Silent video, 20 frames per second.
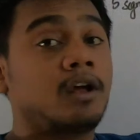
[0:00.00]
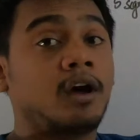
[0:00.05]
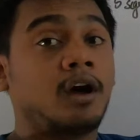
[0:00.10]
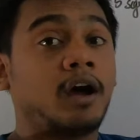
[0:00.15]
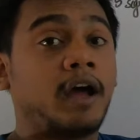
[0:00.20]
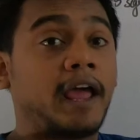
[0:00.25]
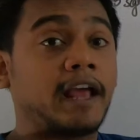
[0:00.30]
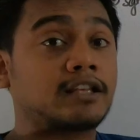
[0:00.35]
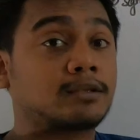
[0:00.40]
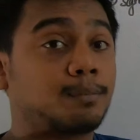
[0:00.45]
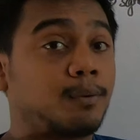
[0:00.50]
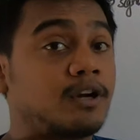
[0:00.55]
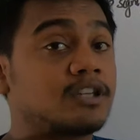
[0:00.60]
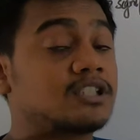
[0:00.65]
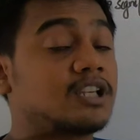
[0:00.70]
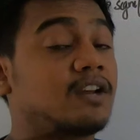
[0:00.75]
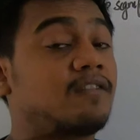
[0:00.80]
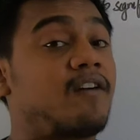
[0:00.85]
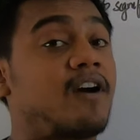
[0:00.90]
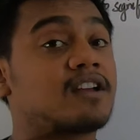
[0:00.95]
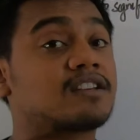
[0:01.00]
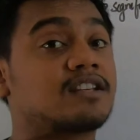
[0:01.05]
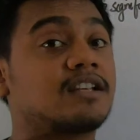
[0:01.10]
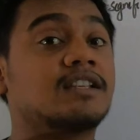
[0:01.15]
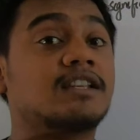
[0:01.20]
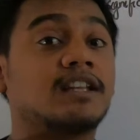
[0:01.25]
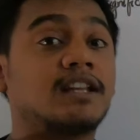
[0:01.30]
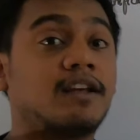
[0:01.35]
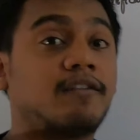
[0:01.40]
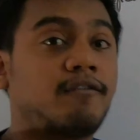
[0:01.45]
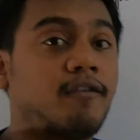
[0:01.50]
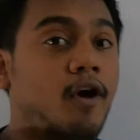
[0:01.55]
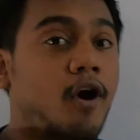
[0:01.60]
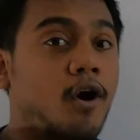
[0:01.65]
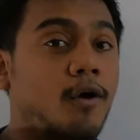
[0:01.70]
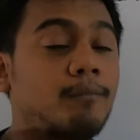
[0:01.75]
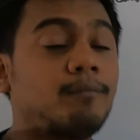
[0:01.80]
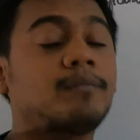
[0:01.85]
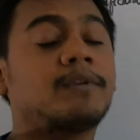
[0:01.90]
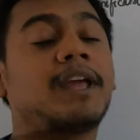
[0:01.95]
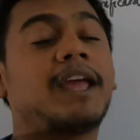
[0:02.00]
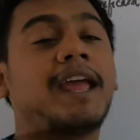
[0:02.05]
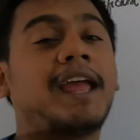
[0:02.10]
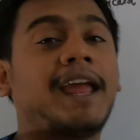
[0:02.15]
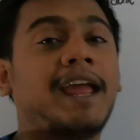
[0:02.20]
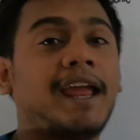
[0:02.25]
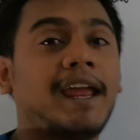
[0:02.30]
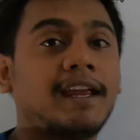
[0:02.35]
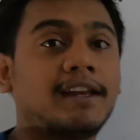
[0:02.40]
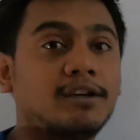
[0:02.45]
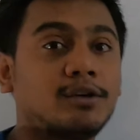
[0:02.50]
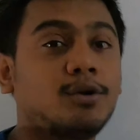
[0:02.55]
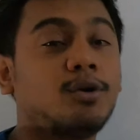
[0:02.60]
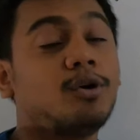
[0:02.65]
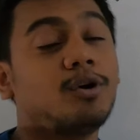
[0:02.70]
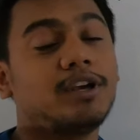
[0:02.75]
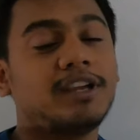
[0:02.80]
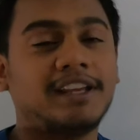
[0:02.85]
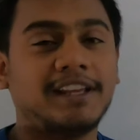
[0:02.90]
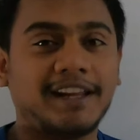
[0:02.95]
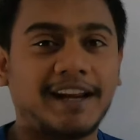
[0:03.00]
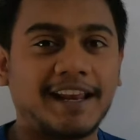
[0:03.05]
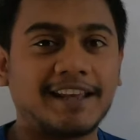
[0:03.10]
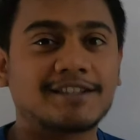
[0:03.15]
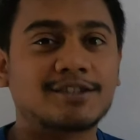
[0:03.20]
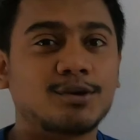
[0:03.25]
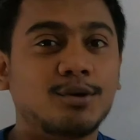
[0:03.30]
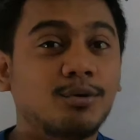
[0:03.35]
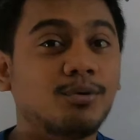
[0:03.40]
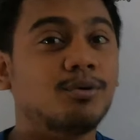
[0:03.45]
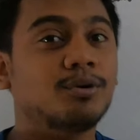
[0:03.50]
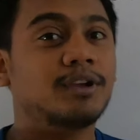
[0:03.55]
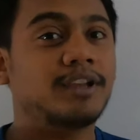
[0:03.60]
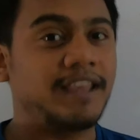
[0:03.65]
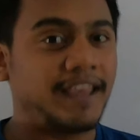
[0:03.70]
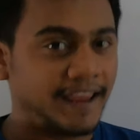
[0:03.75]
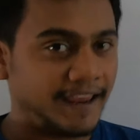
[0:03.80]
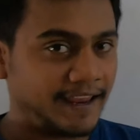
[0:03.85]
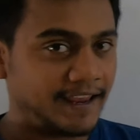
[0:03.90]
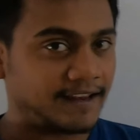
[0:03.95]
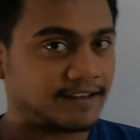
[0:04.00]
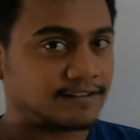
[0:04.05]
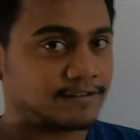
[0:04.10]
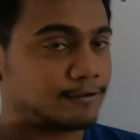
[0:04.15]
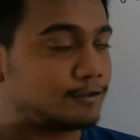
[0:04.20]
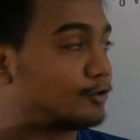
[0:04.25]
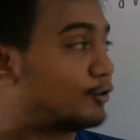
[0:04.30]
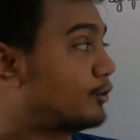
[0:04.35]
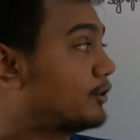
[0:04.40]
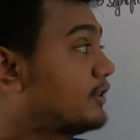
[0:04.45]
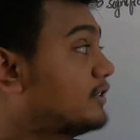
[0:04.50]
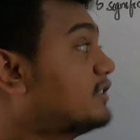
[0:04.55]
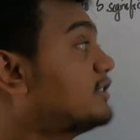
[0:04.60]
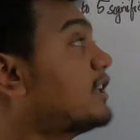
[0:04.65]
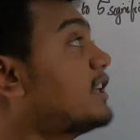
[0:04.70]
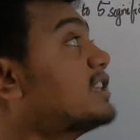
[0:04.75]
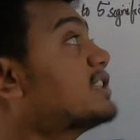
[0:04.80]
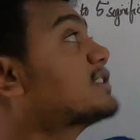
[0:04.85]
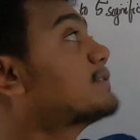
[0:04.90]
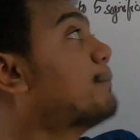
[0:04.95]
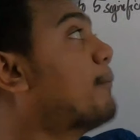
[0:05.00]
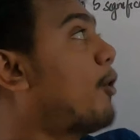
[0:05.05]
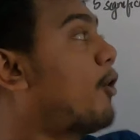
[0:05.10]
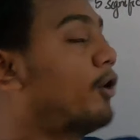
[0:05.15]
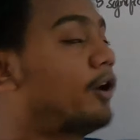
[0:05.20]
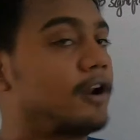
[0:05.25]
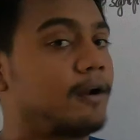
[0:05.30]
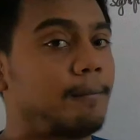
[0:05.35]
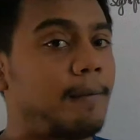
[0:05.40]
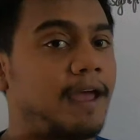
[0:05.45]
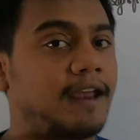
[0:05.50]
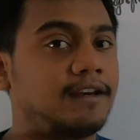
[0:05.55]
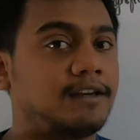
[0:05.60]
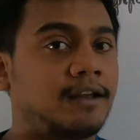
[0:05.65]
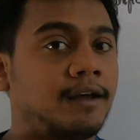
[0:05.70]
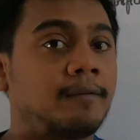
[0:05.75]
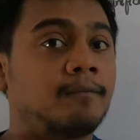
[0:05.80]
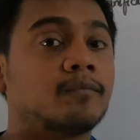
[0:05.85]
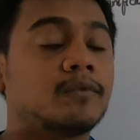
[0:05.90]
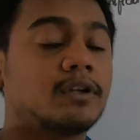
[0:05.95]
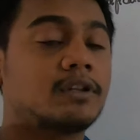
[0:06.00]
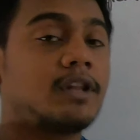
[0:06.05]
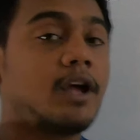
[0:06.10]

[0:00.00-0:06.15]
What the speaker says: exponential functions in the form a into e raised to kx. So this is a small reminder.